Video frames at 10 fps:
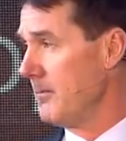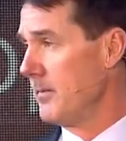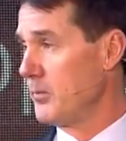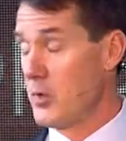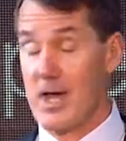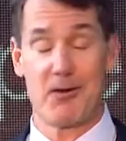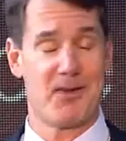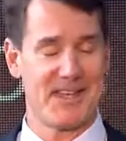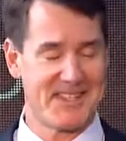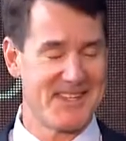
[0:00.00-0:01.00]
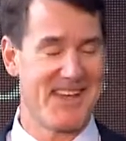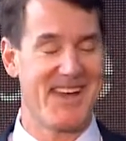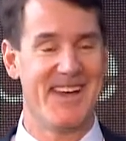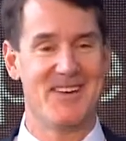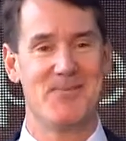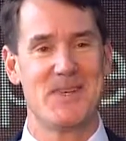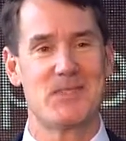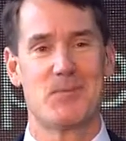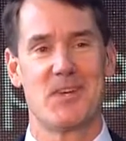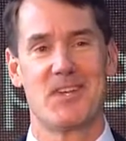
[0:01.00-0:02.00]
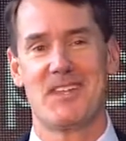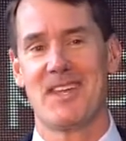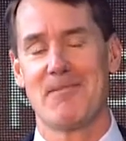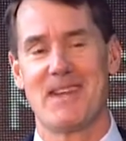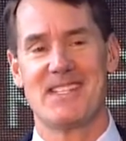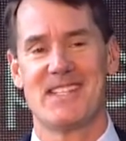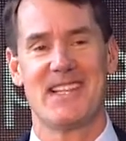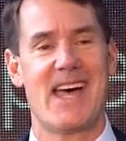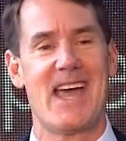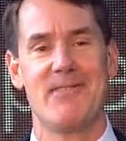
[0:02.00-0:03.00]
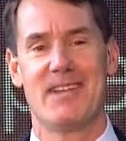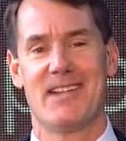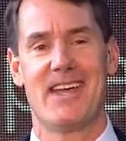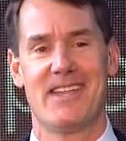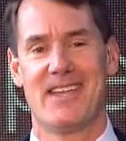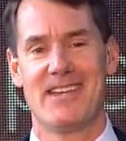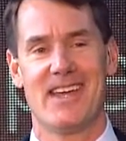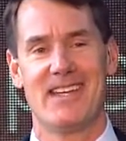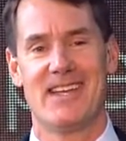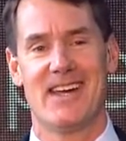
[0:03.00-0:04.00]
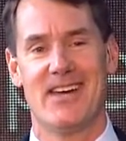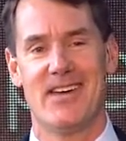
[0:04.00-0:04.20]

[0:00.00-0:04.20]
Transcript: progress. Pittsburgh, you think about it, it's alive at night now.